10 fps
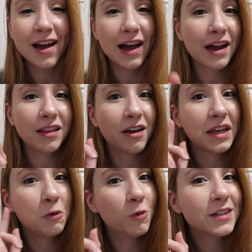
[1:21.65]
I got
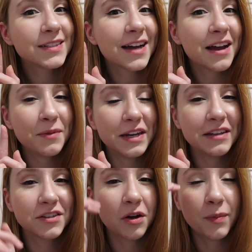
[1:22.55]
lucky one time and
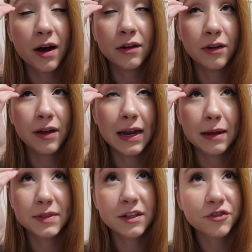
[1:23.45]
he took a bottle, and
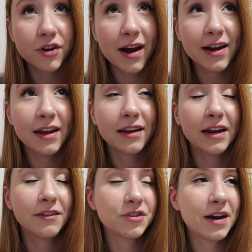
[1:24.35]
I'm still trying,
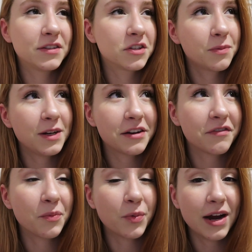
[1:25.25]
and I've tried so many
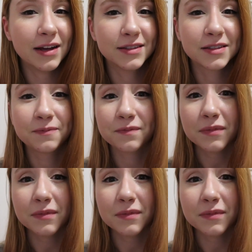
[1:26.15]
different brands,